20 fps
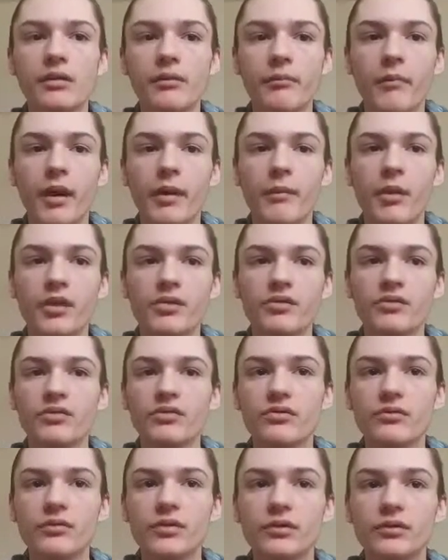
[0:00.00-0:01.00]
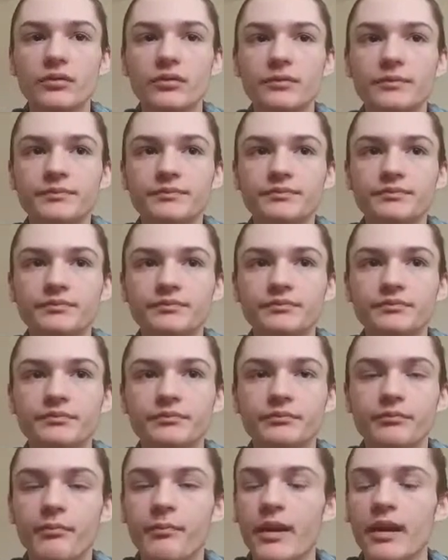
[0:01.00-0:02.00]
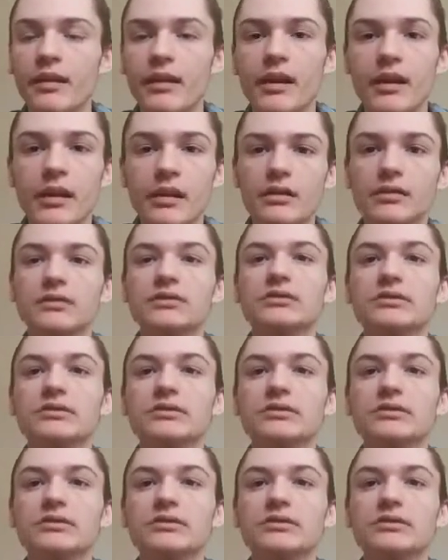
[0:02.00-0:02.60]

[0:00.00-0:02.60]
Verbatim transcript: my muscles will be like,